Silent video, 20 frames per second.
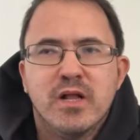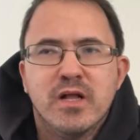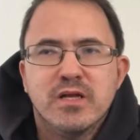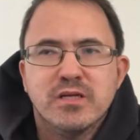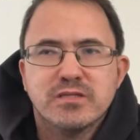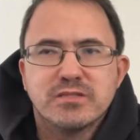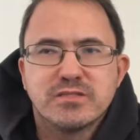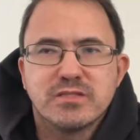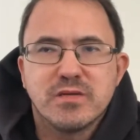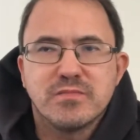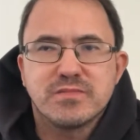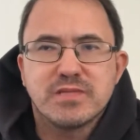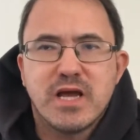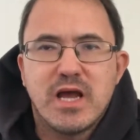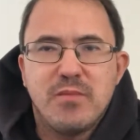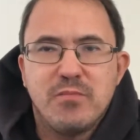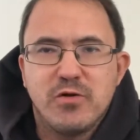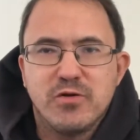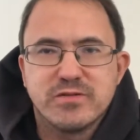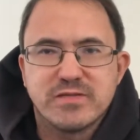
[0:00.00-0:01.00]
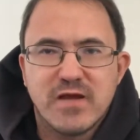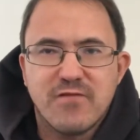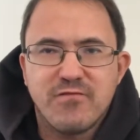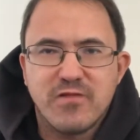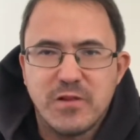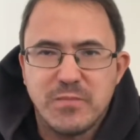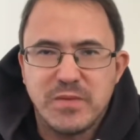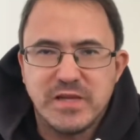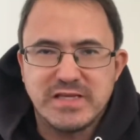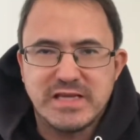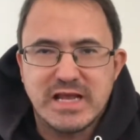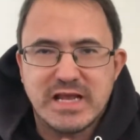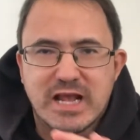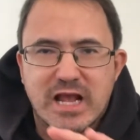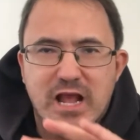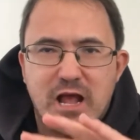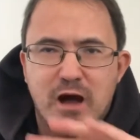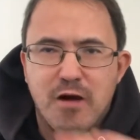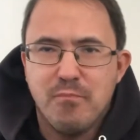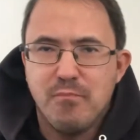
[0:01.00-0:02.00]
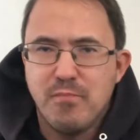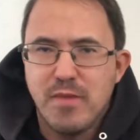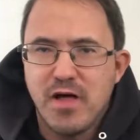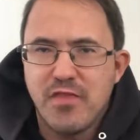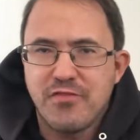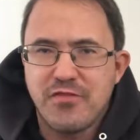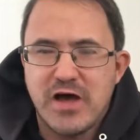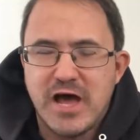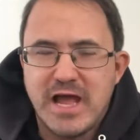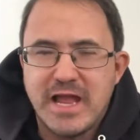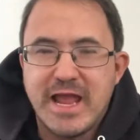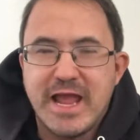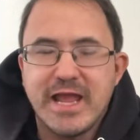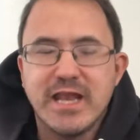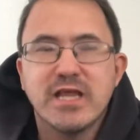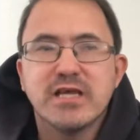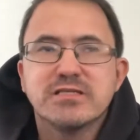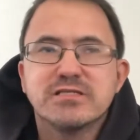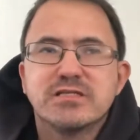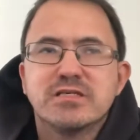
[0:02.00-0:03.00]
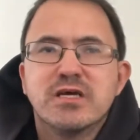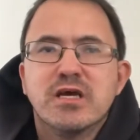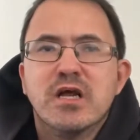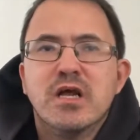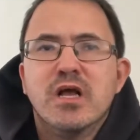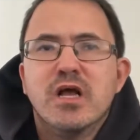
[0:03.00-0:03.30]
sometime. It'll definitely be taking a month hiatus.